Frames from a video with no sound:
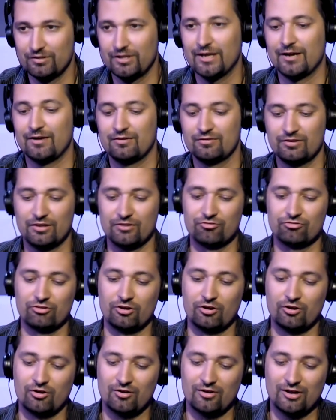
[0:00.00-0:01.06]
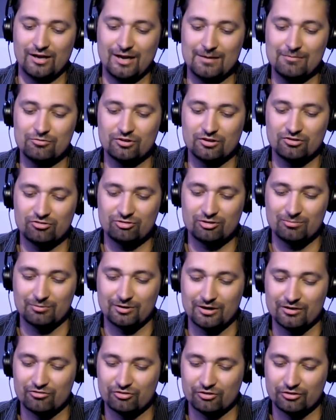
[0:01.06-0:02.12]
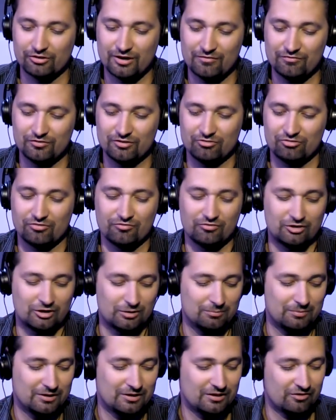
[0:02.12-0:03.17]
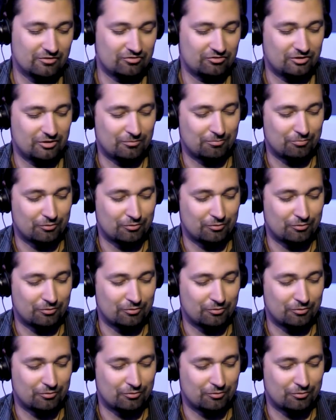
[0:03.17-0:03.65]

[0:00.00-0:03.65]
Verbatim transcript: Yeah, and so uh, I'm just going to summarize their definition of harm because the,